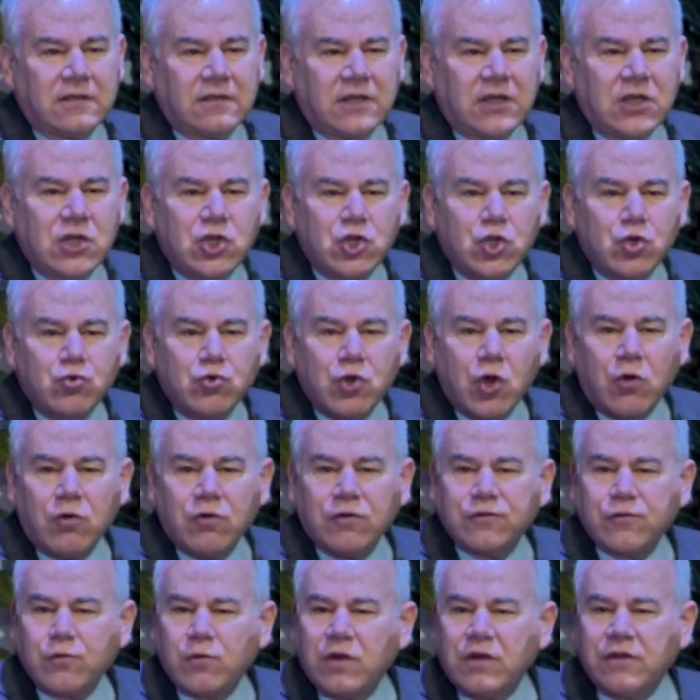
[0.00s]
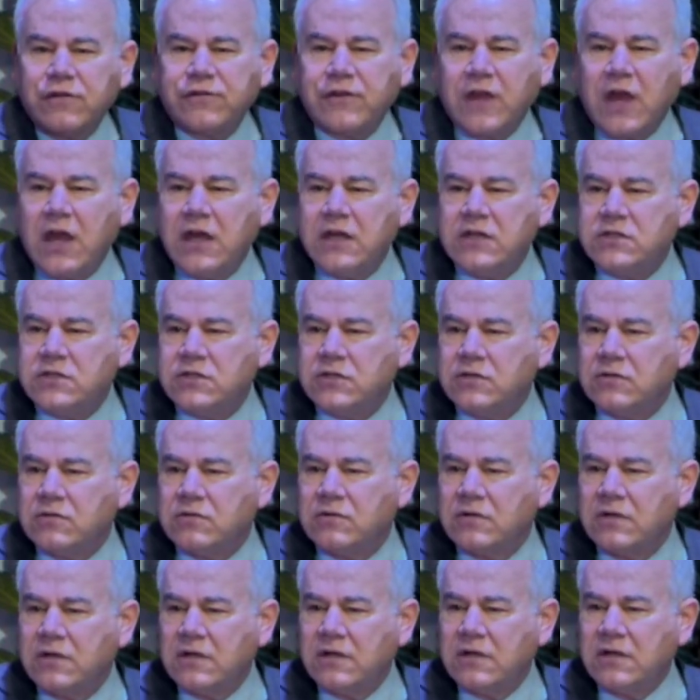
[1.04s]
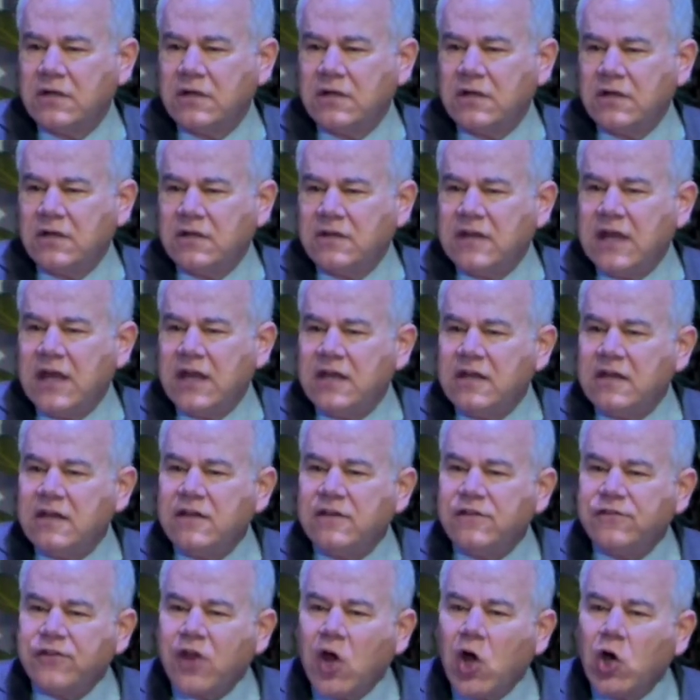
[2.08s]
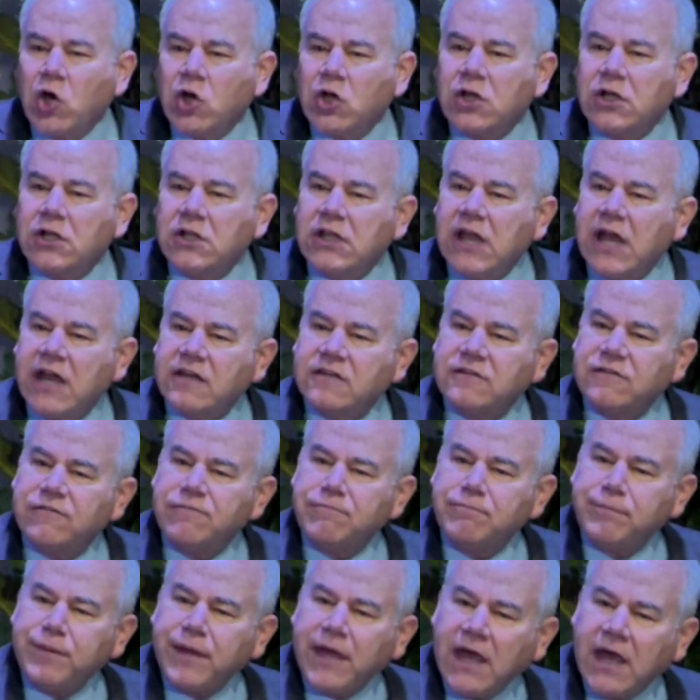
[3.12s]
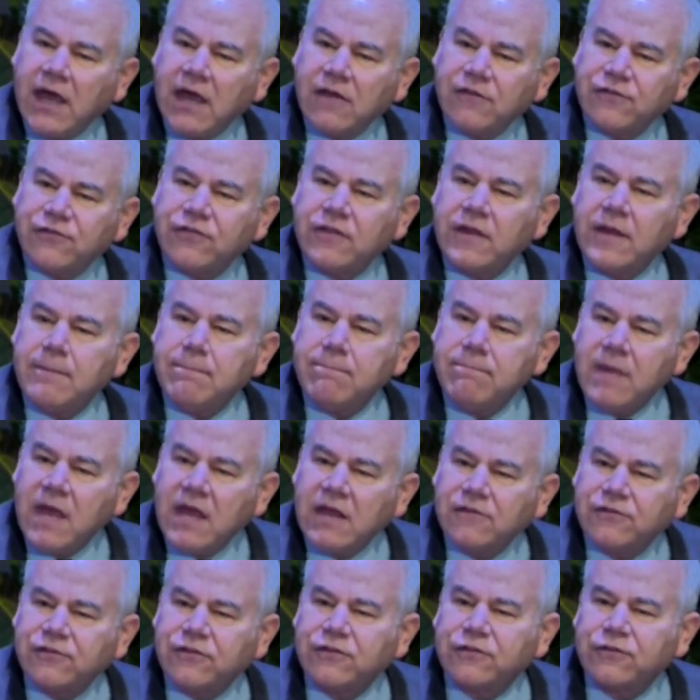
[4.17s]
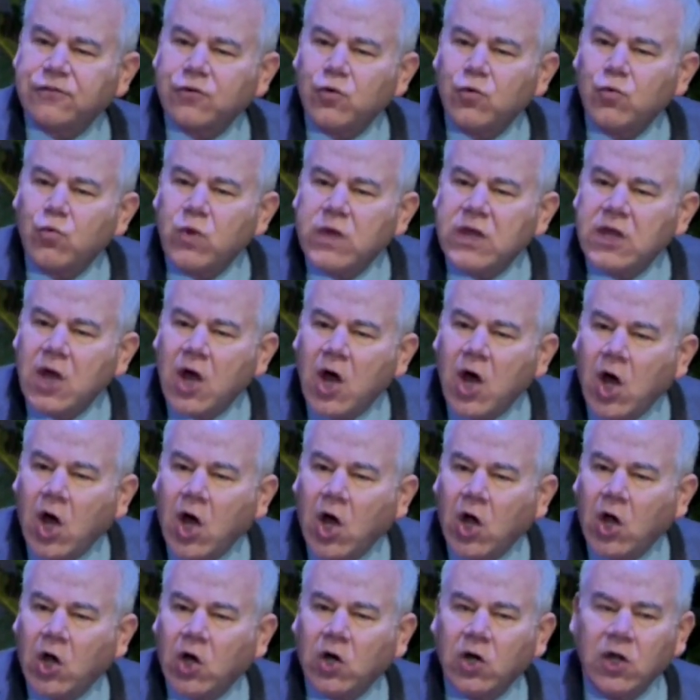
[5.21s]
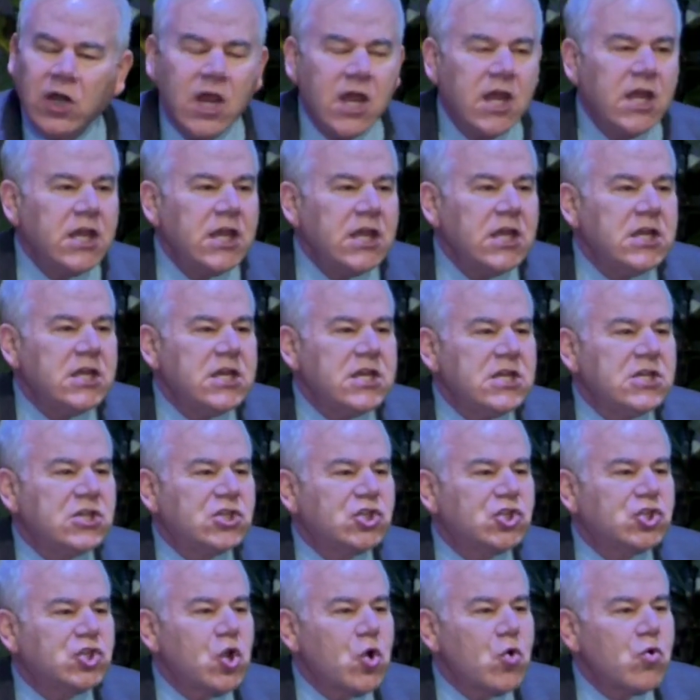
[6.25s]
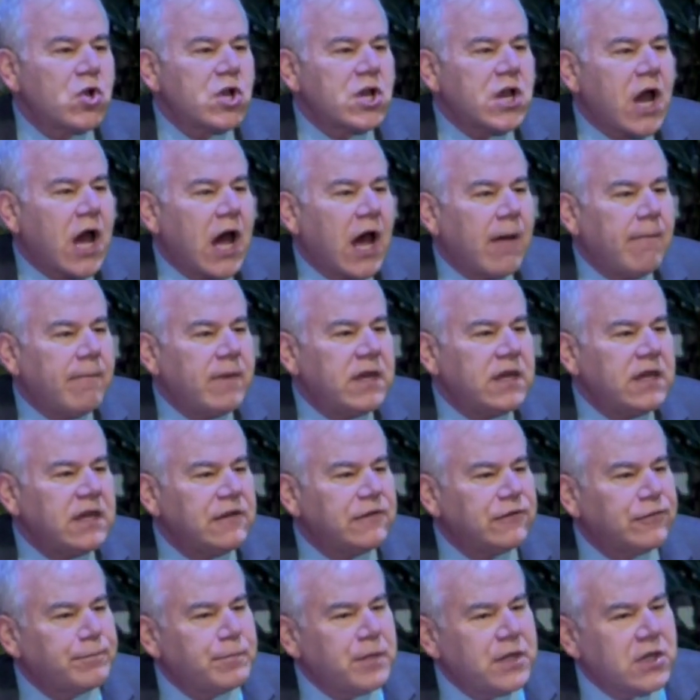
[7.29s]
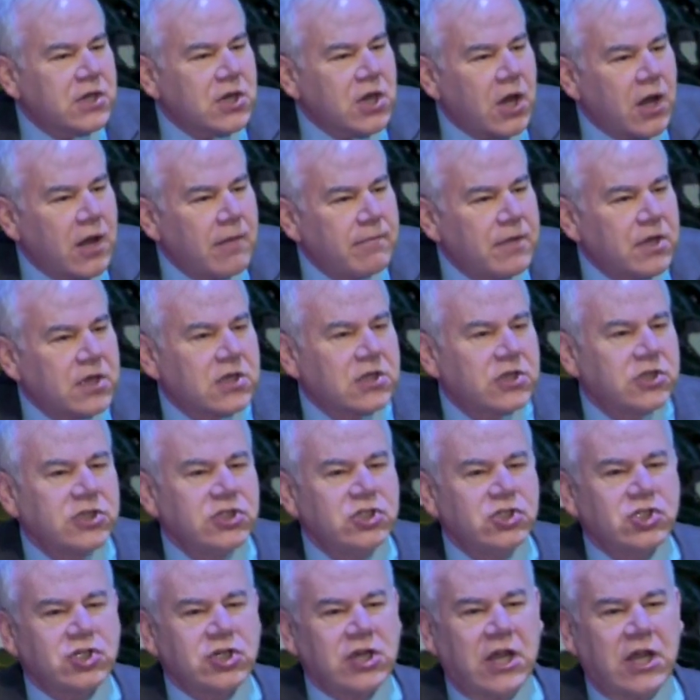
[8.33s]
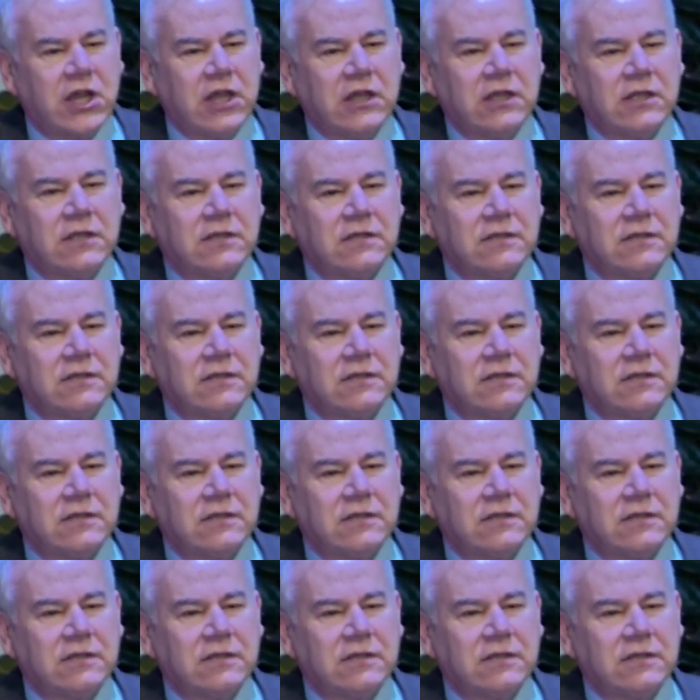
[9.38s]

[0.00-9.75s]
And you know as well as I do that it is our collective past that makes us who we are. It is so common, it's become a cliche.